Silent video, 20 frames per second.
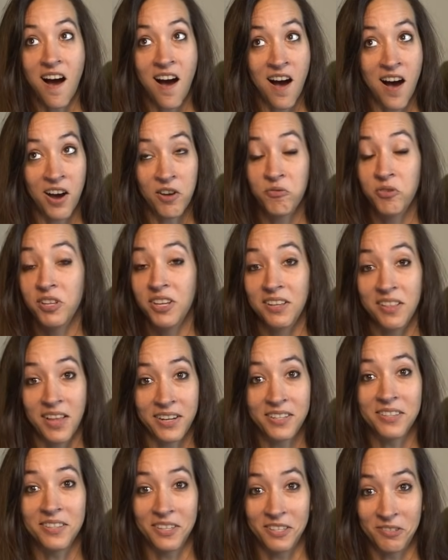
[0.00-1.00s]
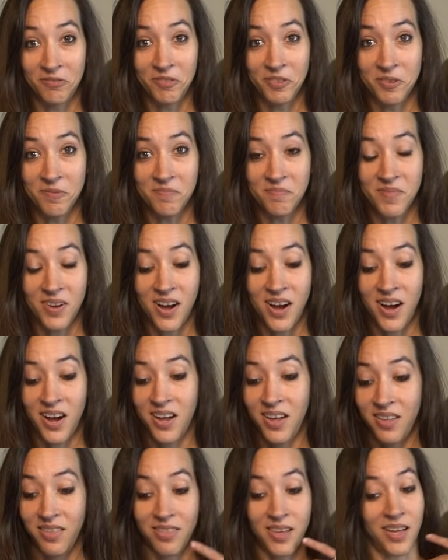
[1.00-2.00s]
I really liked this film.
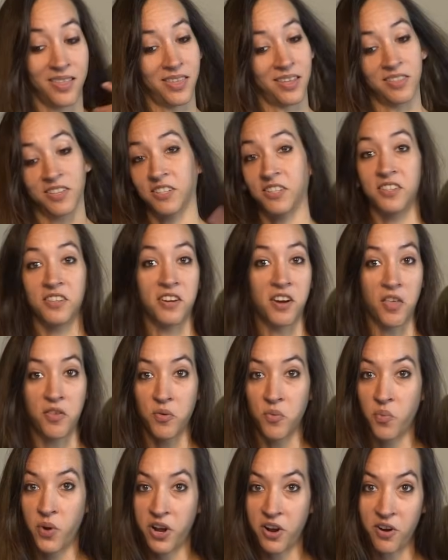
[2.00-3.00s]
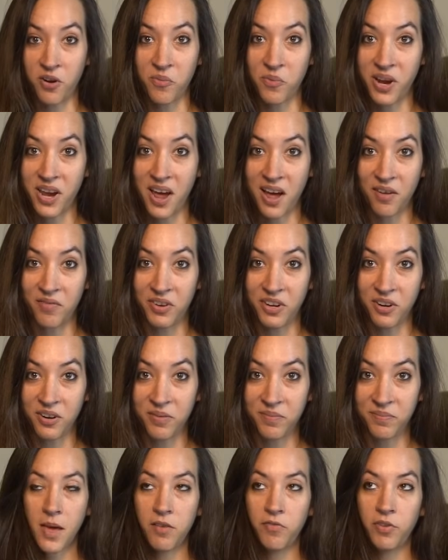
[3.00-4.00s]
I think this is another winner we have
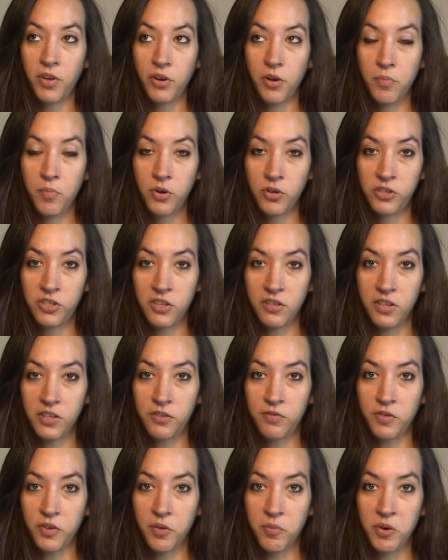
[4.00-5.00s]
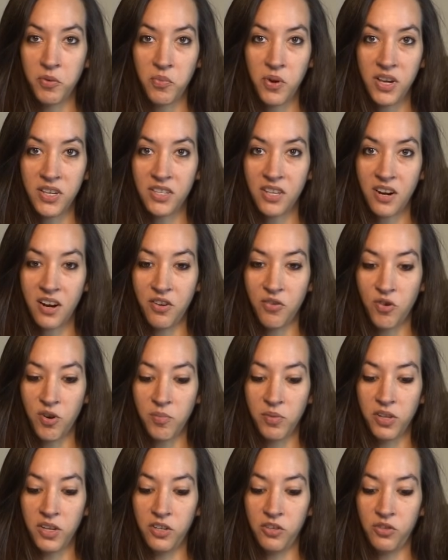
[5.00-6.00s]
here. I felt immersed in this film in ways that I
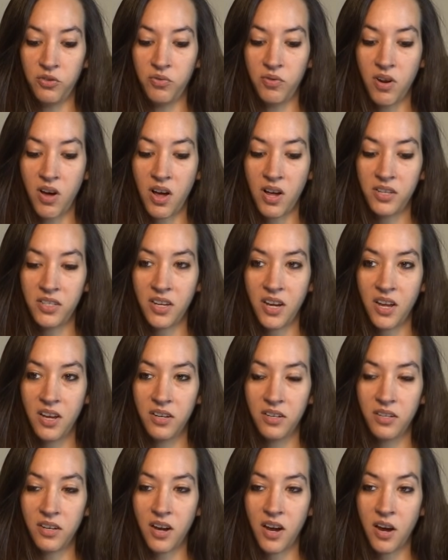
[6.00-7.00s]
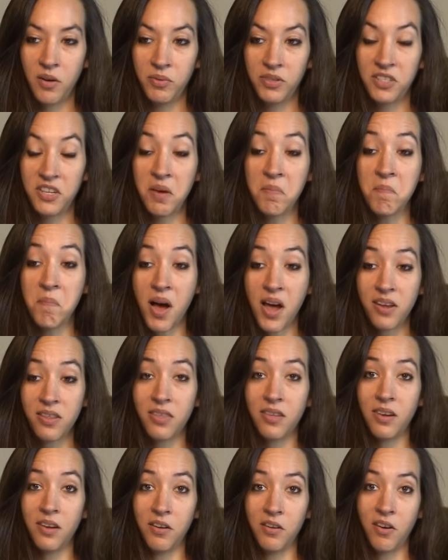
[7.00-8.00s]
normally do not, and I would say my
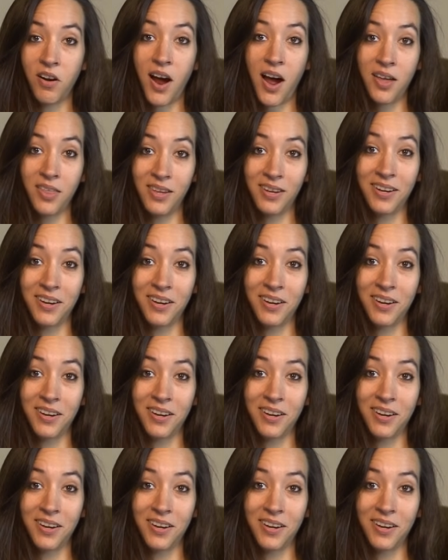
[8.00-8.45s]
theater, I think